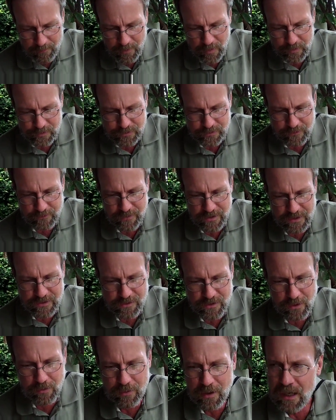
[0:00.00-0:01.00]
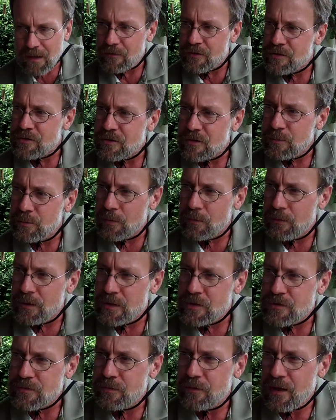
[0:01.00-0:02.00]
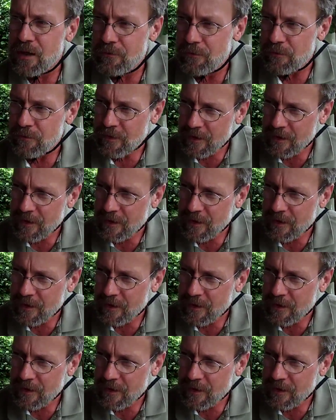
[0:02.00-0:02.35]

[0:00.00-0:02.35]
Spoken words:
Most of these don't have a super rich flavor.